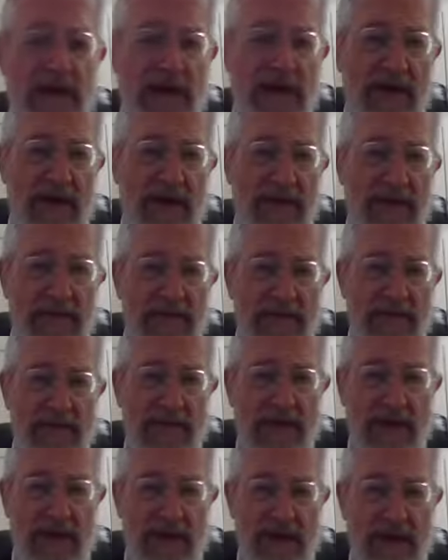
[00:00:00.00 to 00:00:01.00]
um,
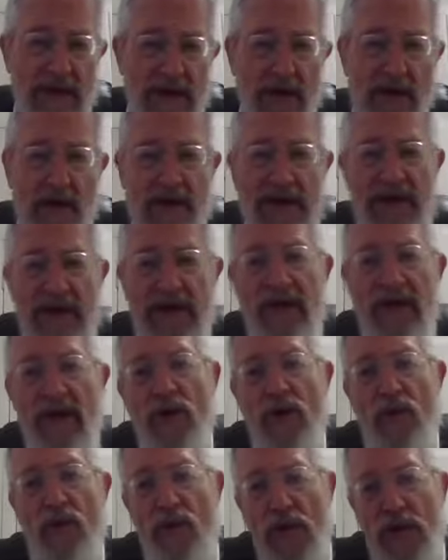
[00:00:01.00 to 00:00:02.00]
by the Kohen,
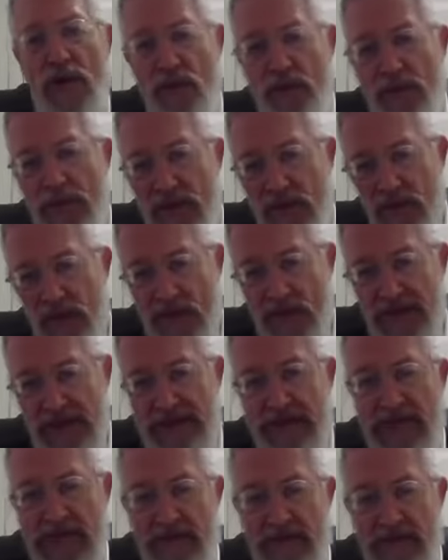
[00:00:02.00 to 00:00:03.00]
one bird
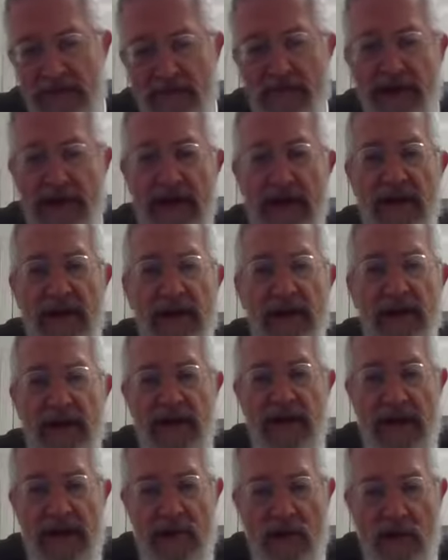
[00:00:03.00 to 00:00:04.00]
was sent free.
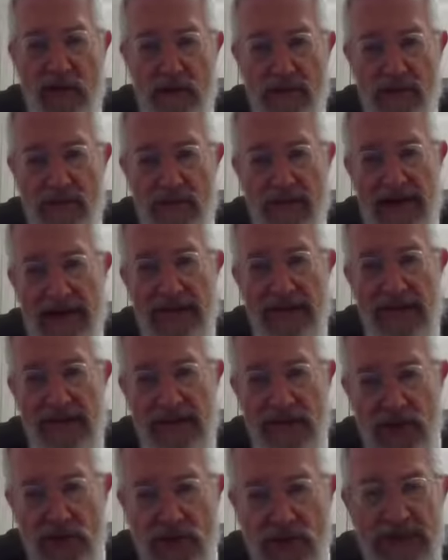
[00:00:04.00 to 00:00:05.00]
That whole
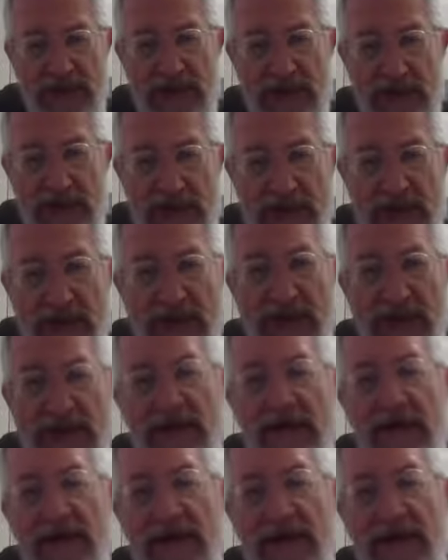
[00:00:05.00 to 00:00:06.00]
process, Chutz
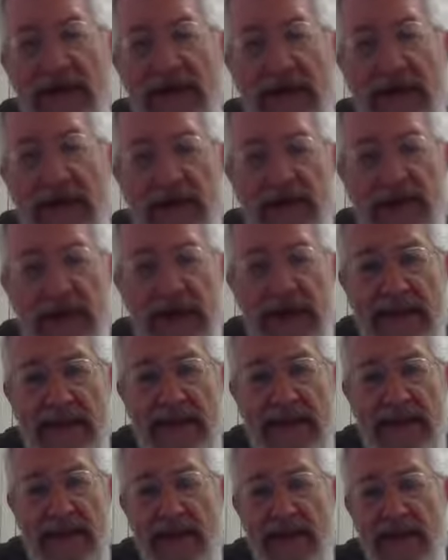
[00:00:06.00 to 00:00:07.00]
Lamachane, and on
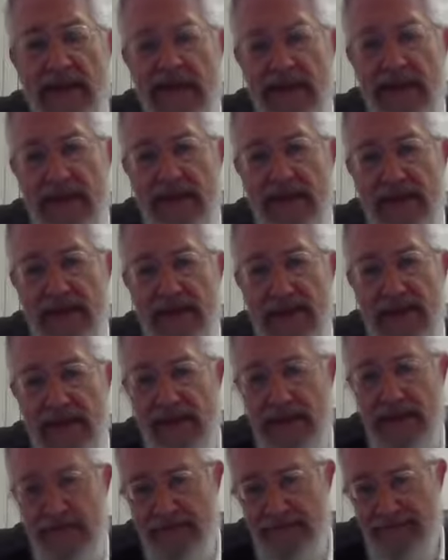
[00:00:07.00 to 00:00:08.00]
that day,
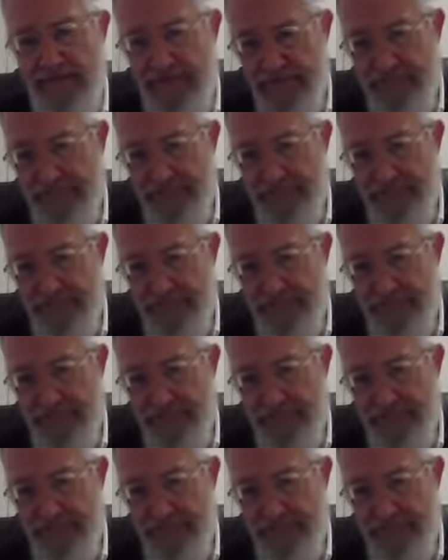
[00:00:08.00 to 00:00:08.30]
the